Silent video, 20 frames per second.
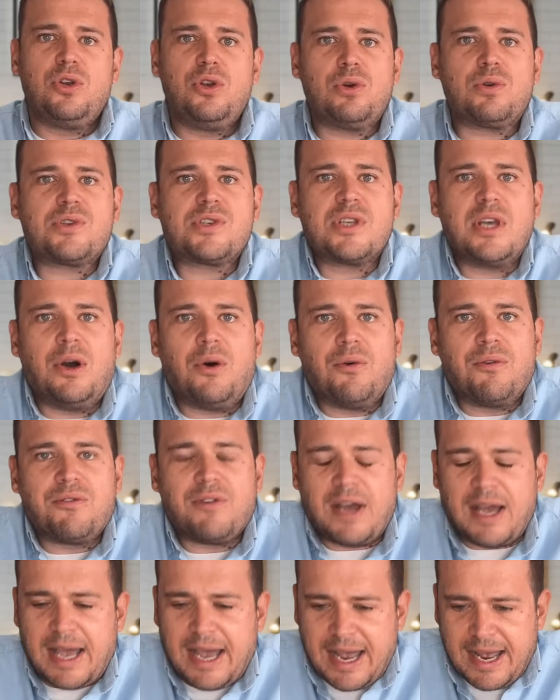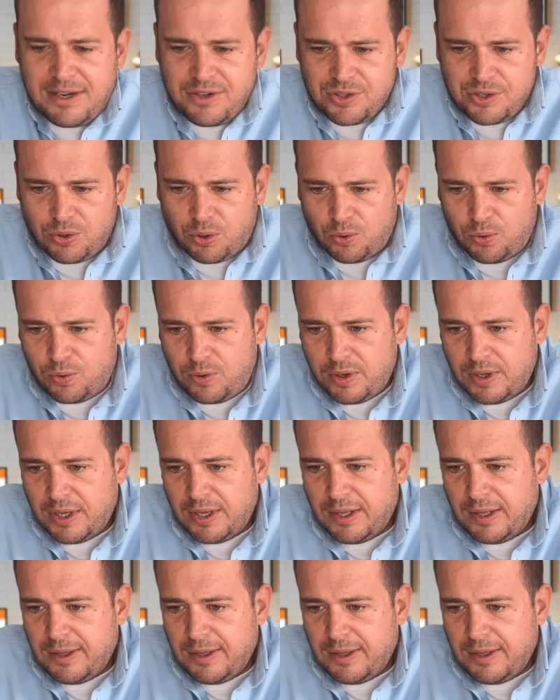yourself at all